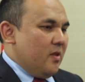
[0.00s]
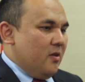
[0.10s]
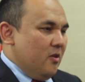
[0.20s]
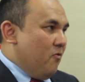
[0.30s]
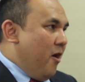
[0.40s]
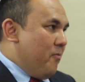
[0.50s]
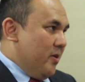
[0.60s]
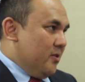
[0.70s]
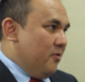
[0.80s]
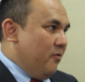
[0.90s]

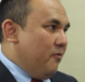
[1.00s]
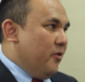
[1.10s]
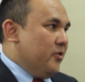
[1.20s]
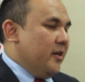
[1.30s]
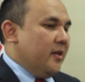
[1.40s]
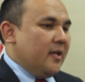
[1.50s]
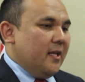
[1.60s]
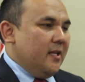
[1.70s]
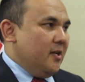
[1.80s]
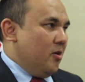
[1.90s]
environment for the
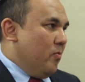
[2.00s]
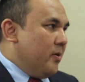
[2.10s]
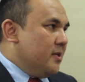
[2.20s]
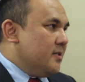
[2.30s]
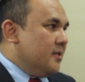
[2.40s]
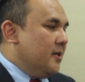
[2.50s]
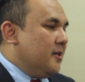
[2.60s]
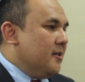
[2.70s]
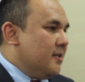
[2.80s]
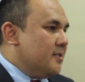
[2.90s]
Canadian companies in
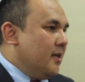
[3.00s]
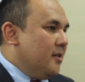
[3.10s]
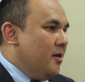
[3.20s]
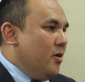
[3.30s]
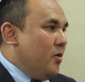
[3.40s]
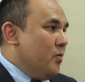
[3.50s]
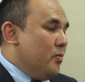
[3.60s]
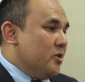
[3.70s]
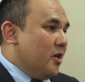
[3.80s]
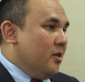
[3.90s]
Kyrgyzstan,
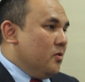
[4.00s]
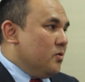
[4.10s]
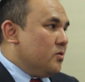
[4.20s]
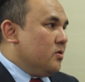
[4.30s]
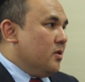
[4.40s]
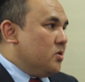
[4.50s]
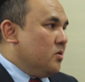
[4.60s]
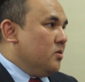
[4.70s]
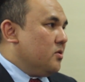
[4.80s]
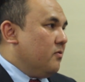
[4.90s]
which can use the
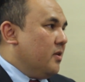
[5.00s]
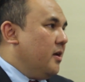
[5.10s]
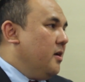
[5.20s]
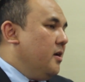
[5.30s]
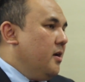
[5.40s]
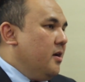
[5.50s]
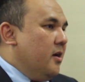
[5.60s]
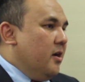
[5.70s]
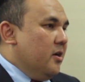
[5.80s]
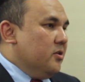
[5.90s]
tools of the
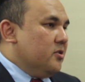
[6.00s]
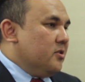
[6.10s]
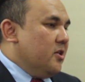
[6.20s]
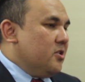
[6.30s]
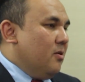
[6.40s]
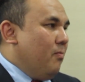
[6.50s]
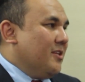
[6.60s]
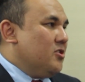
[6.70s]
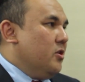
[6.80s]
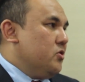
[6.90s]
international
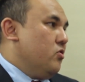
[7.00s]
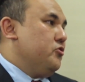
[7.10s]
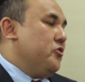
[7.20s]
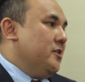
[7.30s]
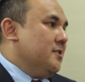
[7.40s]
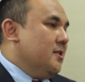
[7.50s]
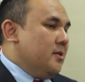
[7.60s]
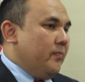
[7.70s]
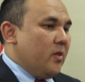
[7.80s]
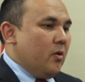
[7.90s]
multilateral trading
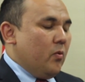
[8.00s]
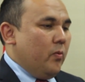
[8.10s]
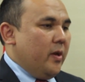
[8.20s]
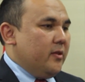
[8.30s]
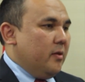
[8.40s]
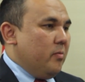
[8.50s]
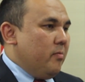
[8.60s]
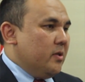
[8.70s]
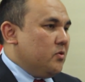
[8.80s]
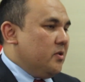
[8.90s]
system. We are the
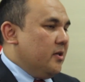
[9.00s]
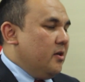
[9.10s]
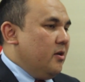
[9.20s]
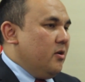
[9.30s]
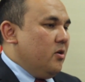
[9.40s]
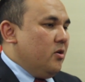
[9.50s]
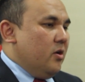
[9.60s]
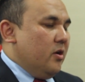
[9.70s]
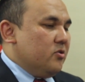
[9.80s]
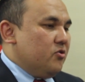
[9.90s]
member to the
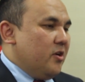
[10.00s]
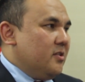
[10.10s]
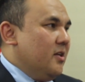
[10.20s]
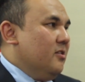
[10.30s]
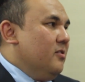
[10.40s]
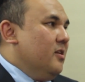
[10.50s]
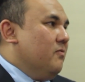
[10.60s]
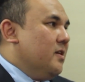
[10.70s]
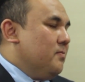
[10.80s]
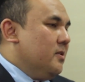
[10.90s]
Trade and
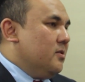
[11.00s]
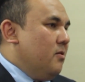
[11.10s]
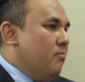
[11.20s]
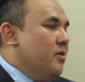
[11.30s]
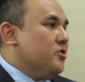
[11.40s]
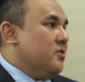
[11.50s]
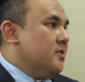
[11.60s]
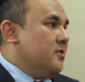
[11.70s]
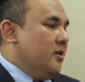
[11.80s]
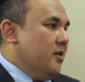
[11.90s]
Investment
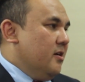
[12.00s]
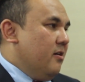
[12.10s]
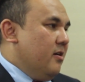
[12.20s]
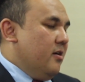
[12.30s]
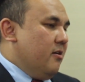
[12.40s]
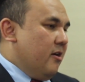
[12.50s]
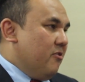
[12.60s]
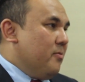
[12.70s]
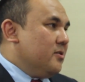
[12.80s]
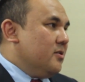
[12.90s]
Measures
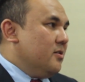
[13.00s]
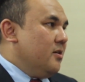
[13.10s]
Agreement,